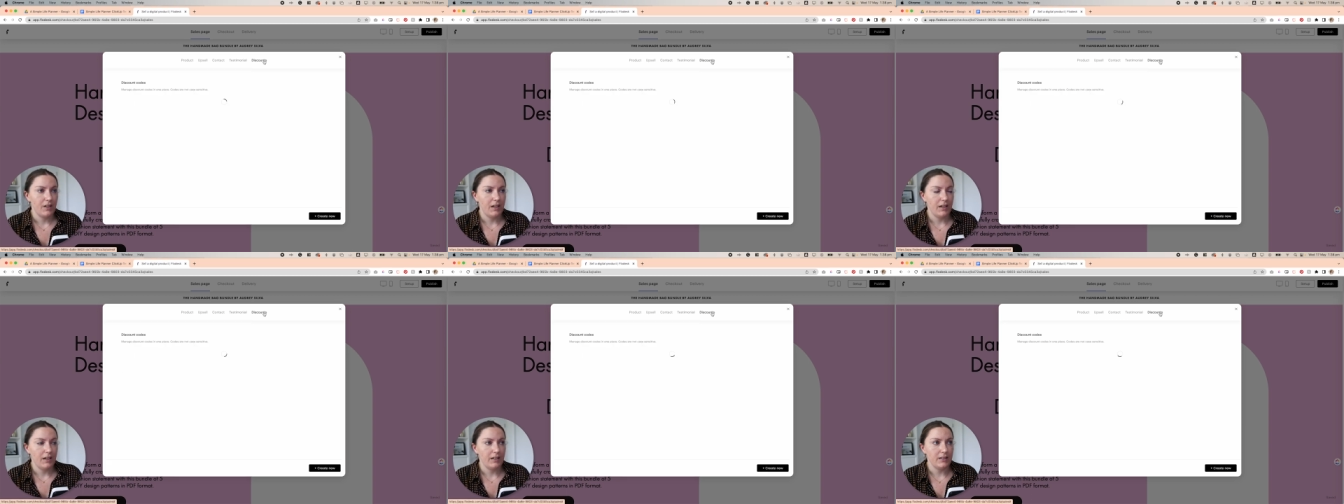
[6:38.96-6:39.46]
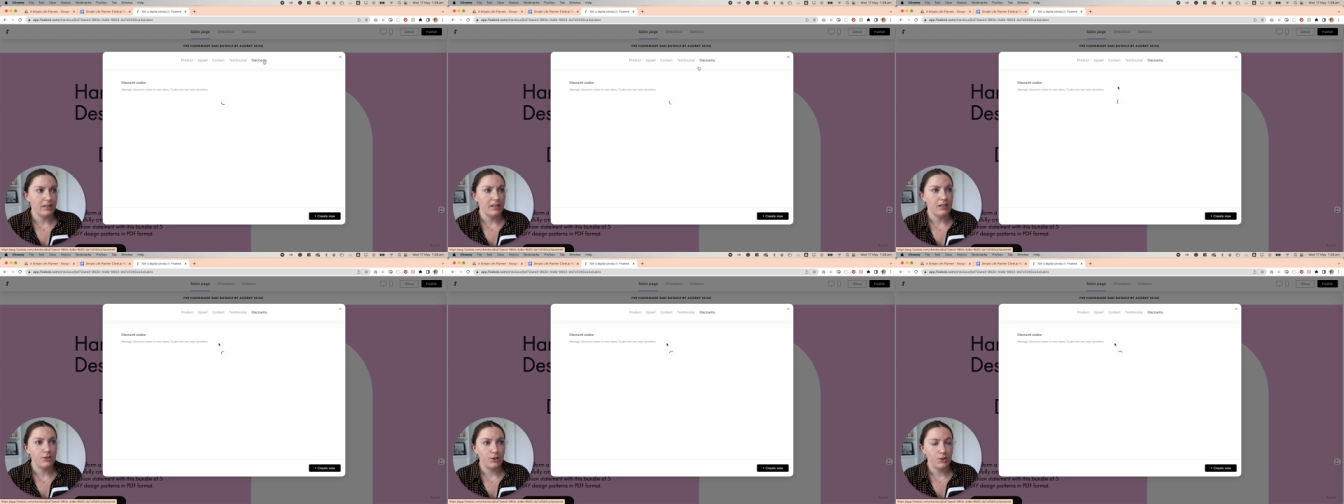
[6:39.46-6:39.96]
And
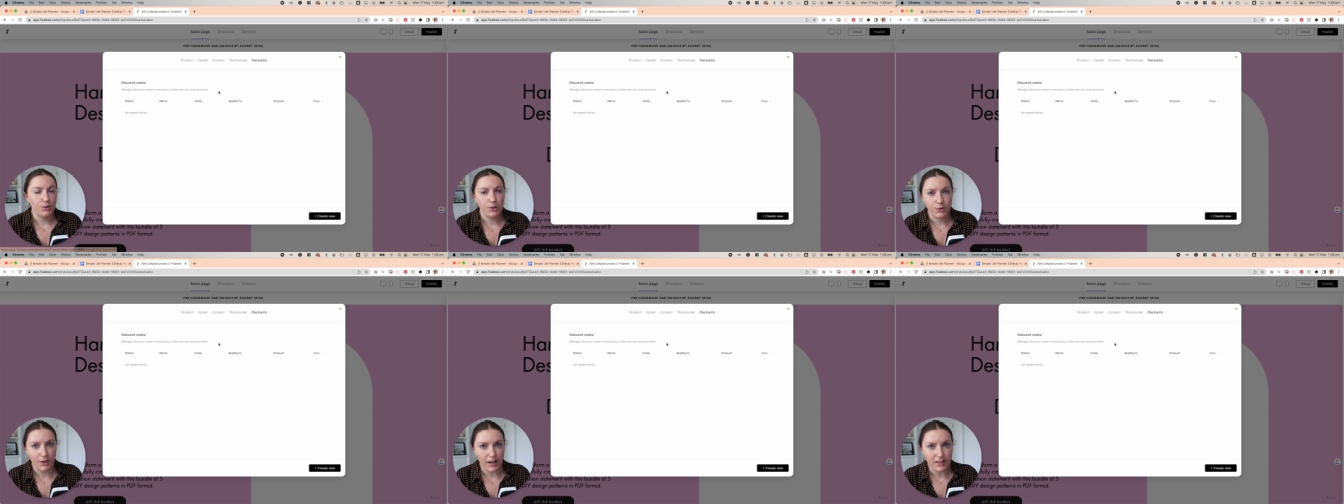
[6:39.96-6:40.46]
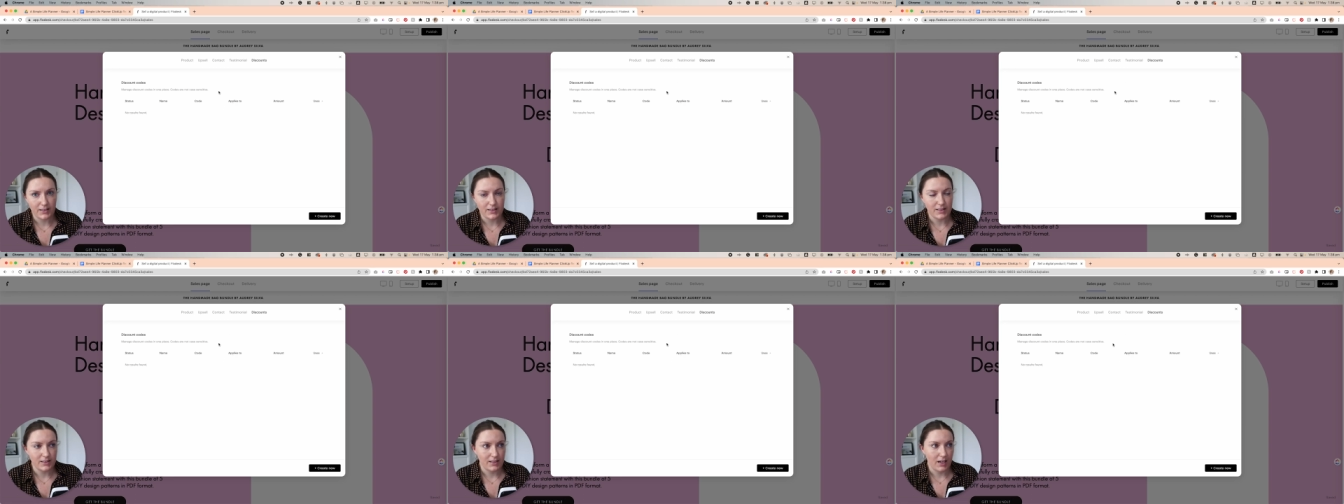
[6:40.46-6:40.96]
here you can create
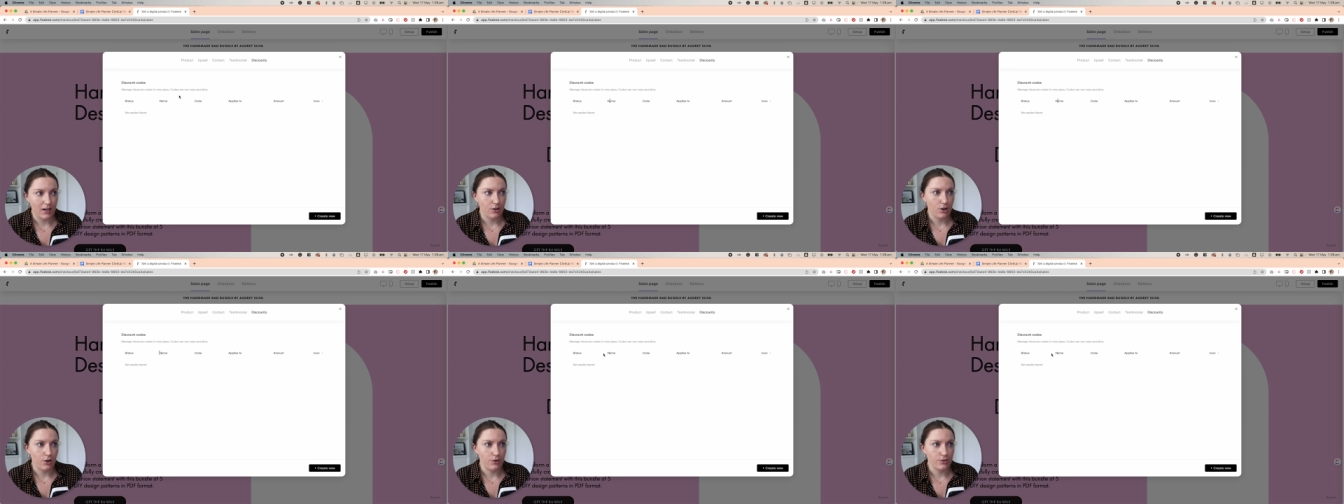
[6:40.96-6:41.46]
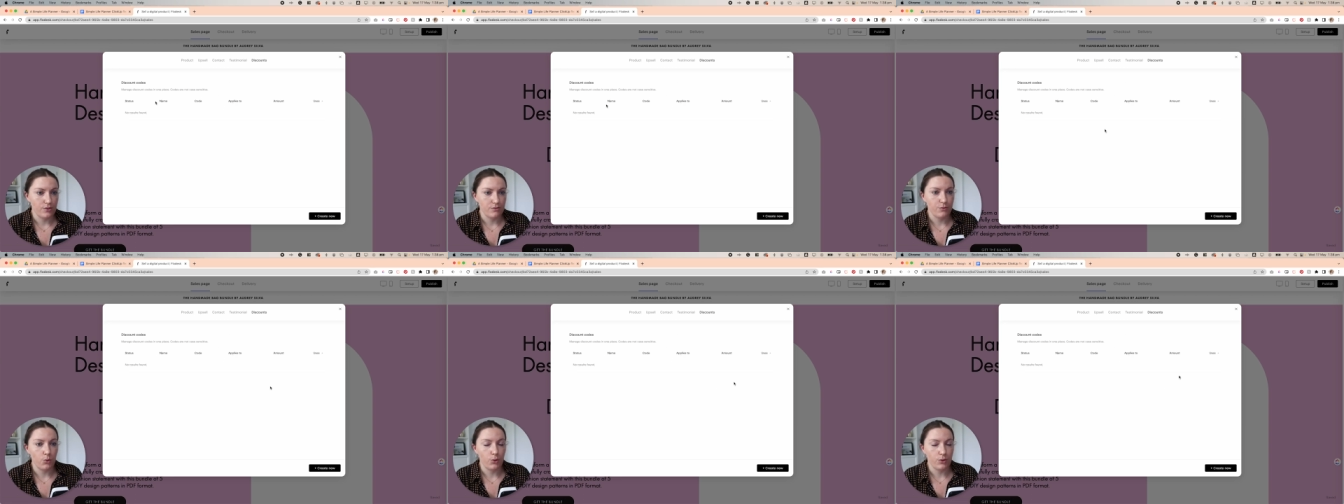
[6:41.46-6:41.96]
discount codes
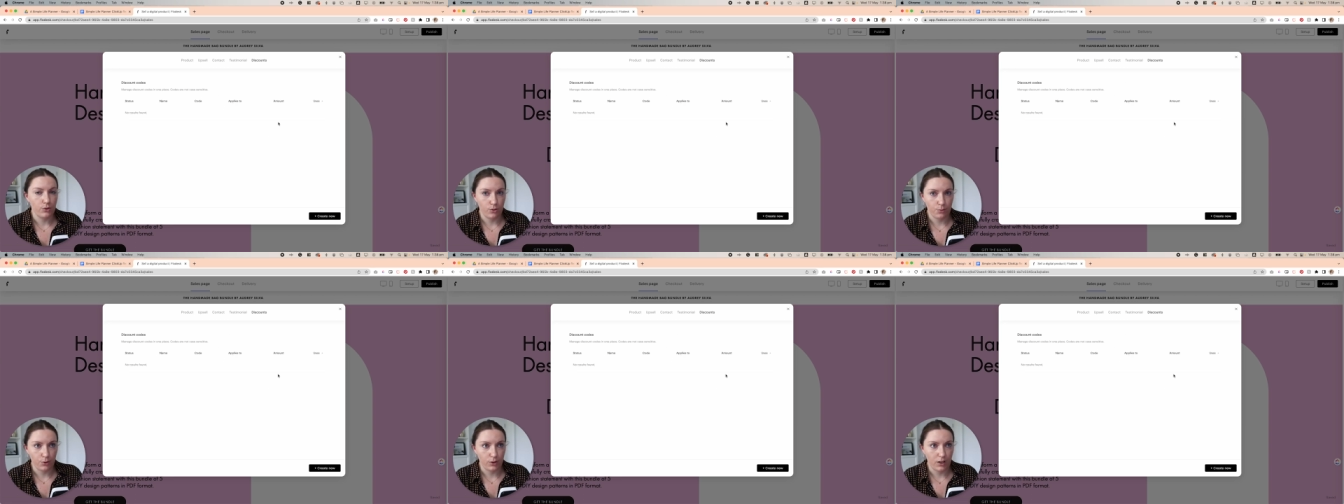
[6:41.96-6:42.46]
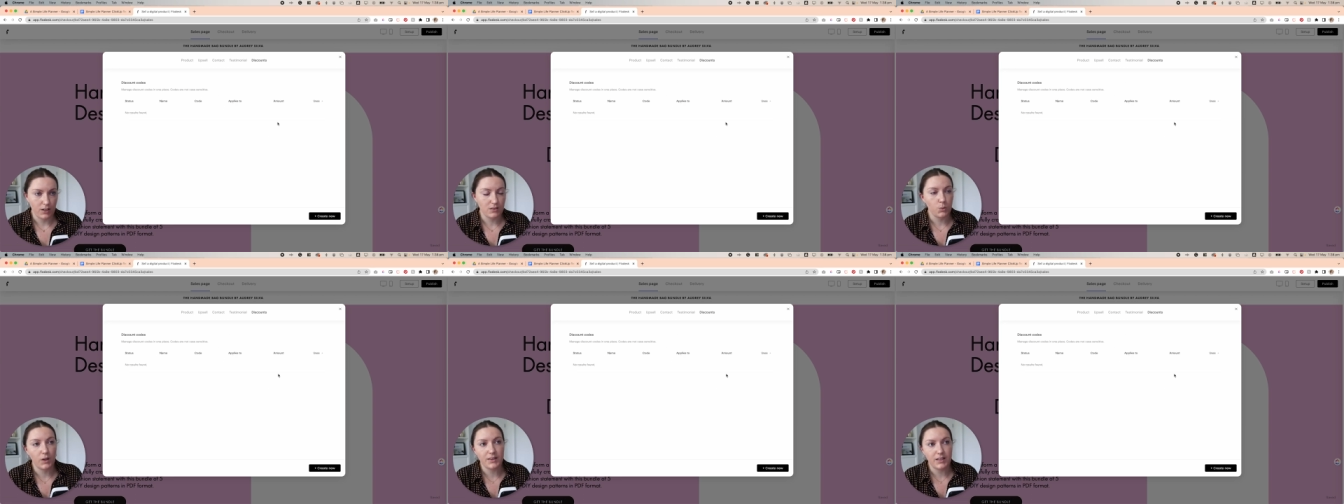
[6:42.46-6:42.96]
for your products.
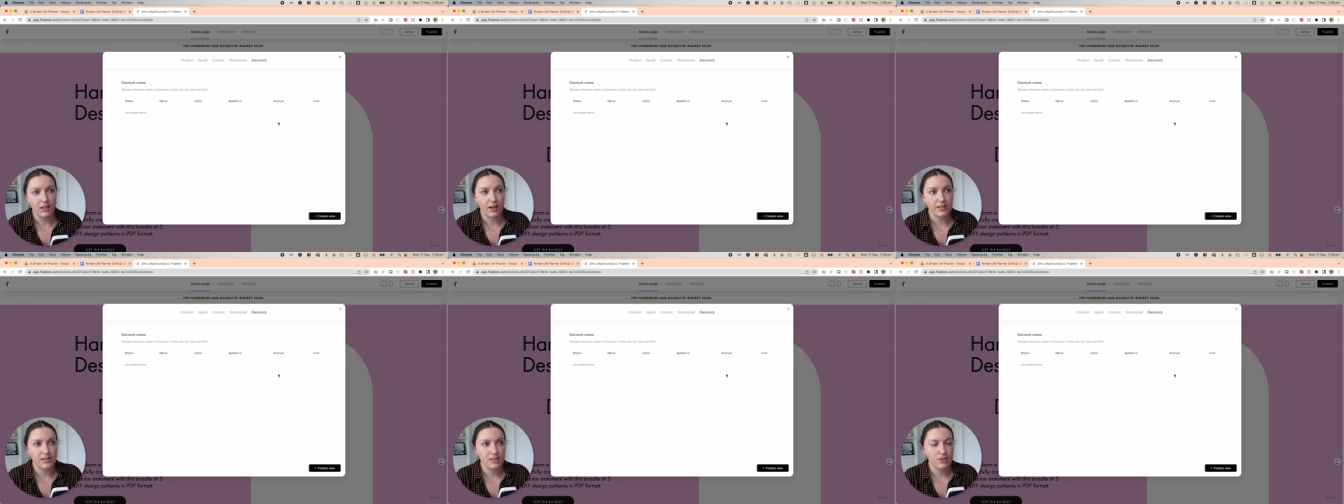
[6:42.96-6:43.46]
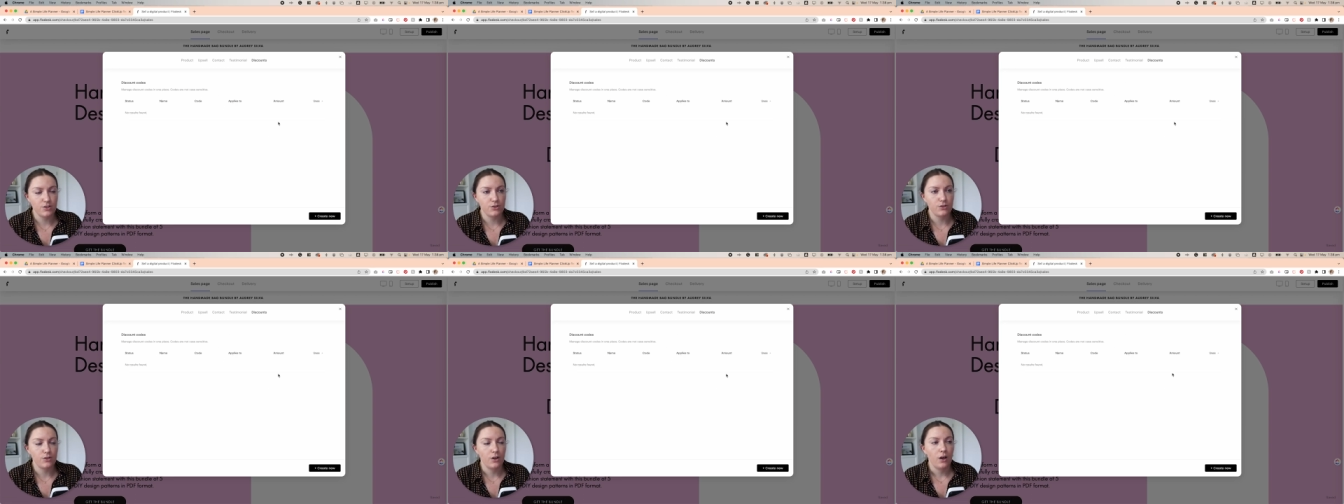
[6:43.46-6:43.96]
One thing I did
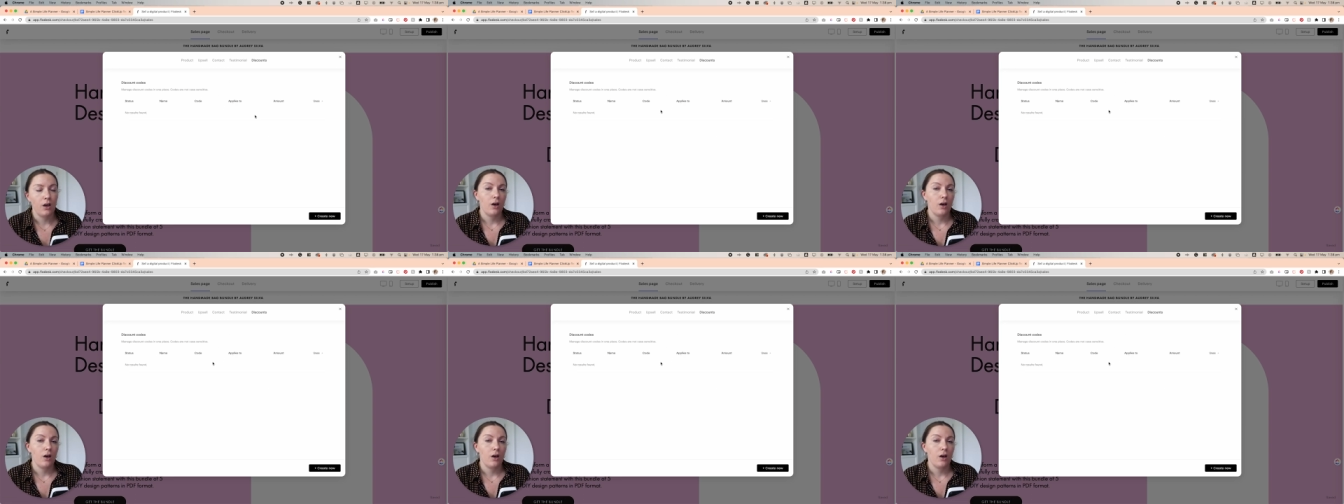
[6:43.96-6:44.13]
do